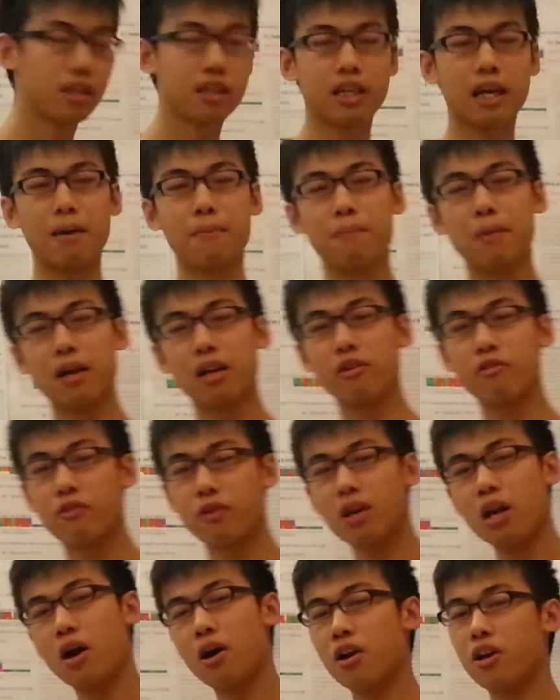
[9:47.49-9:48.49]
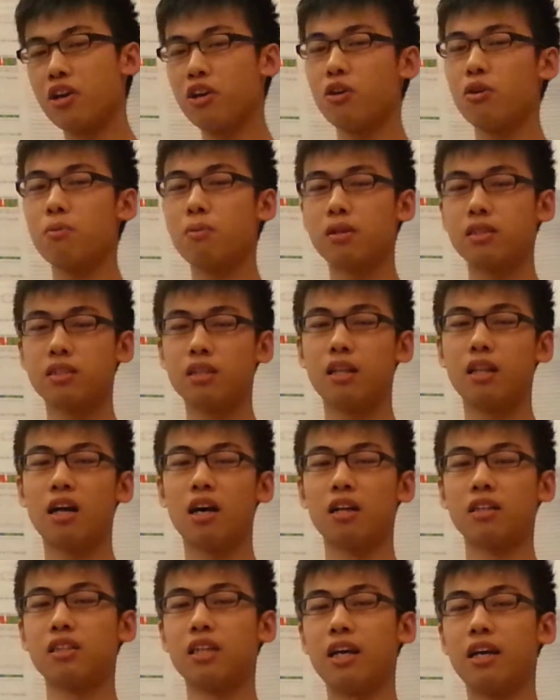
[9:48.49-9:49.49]
can benefit our humans a
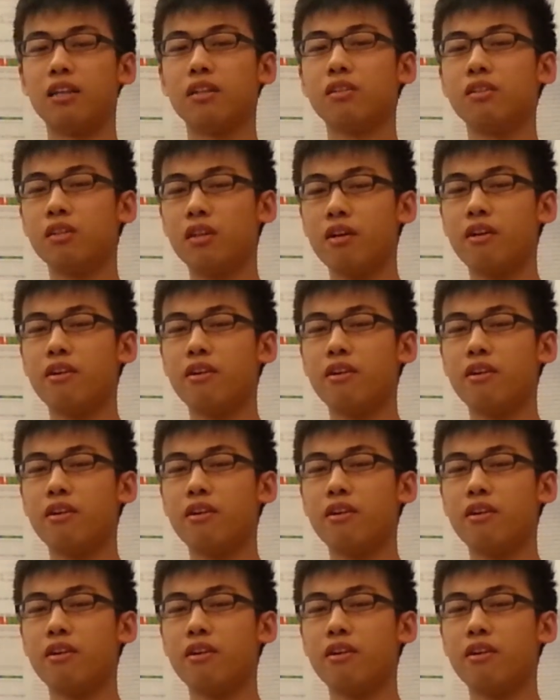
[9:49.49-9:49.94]
lot and